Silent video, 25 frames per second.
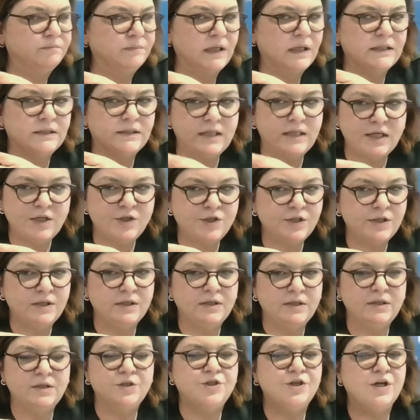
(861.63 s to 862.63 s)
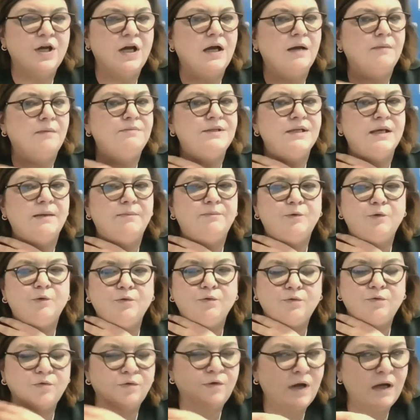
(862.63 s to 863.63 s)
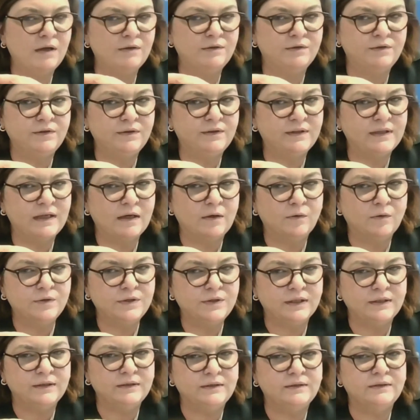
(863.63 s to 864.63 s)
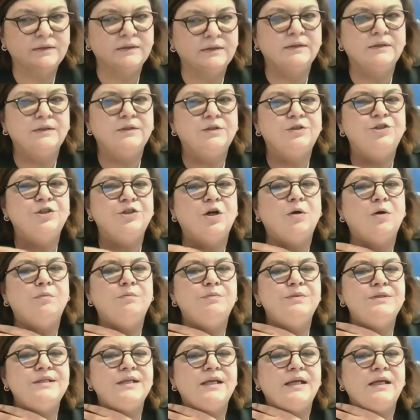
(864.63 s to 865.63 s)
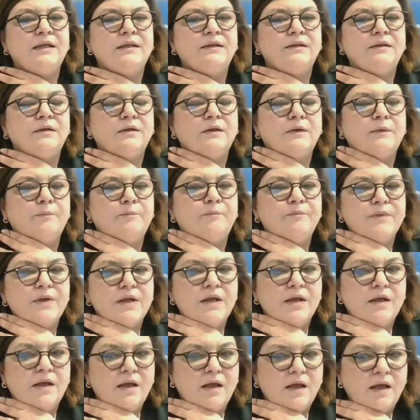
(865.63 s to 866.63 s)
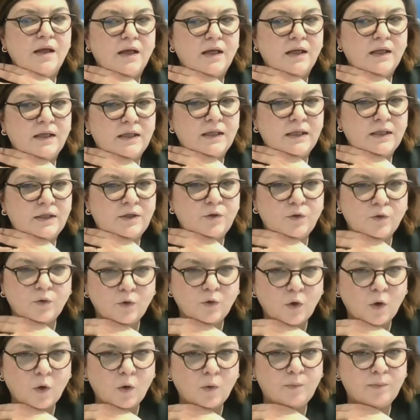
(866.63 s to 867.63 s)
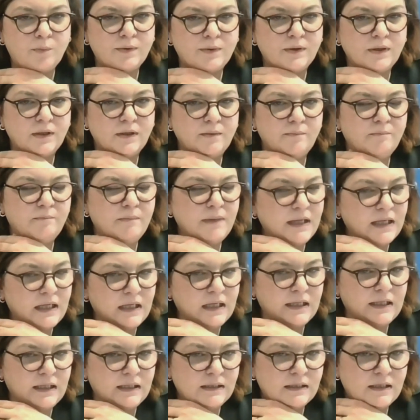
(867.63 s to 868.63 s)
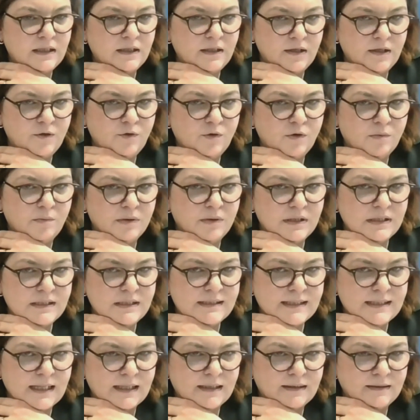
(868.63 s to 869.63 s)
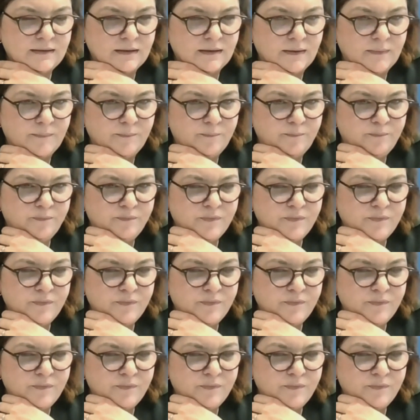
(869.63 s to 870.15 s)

additional jobs, up to 200,000 jobs in Europe, mainly in the renewable sector.